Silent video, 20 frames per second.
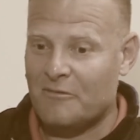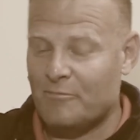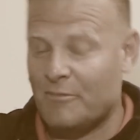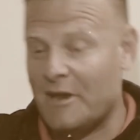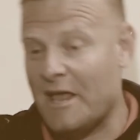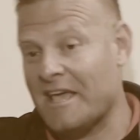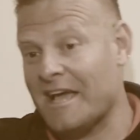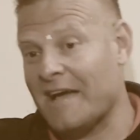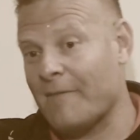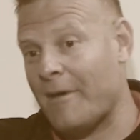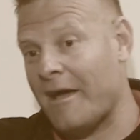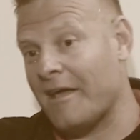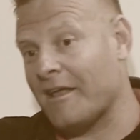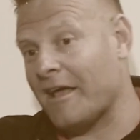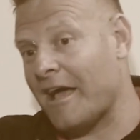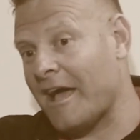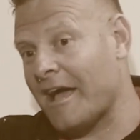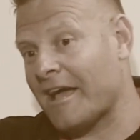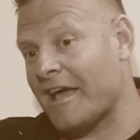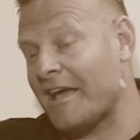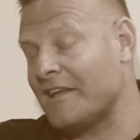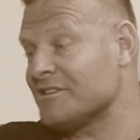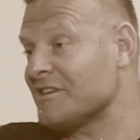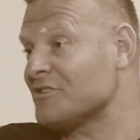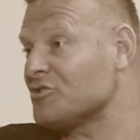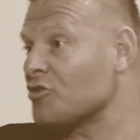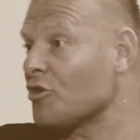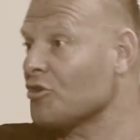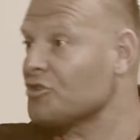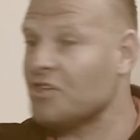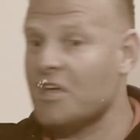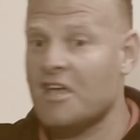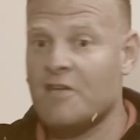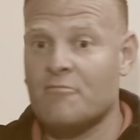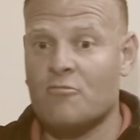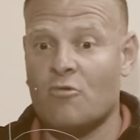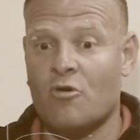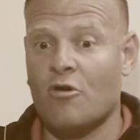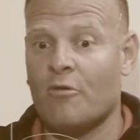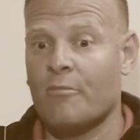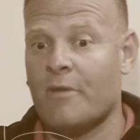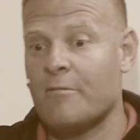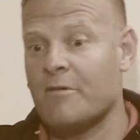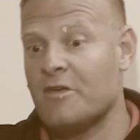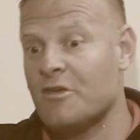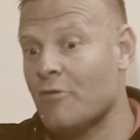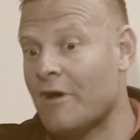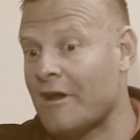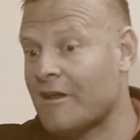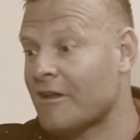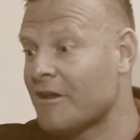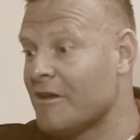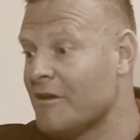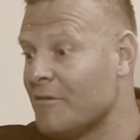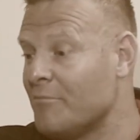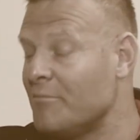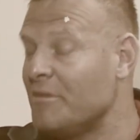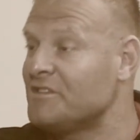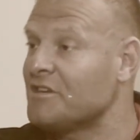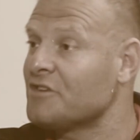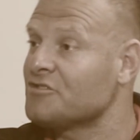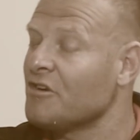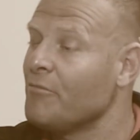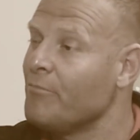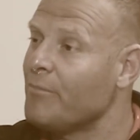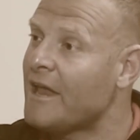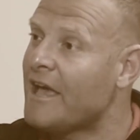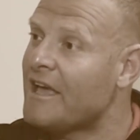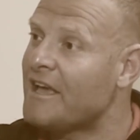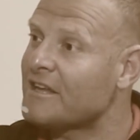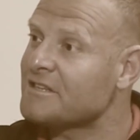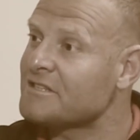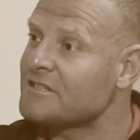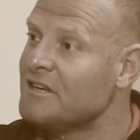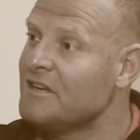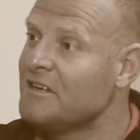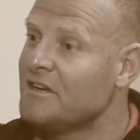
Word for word: playing against a strong team, or maybe you are missing some players,